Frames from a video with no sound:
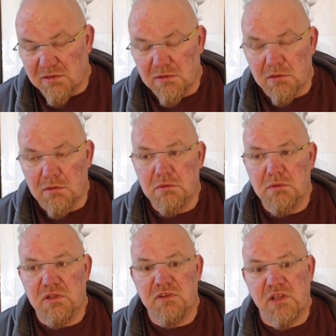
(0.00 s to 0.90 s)
all
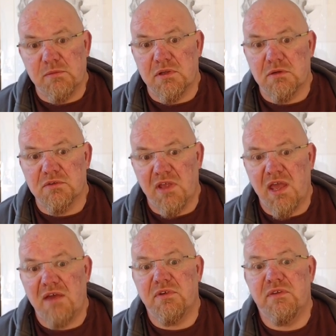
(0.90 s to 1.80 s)
these chemicals
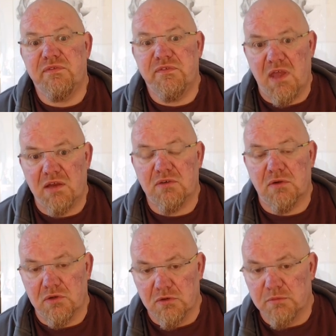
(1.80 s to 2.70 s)
have an effect
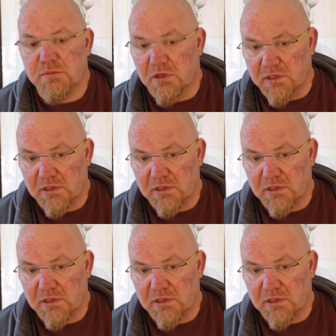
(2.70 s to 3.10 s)
on your body.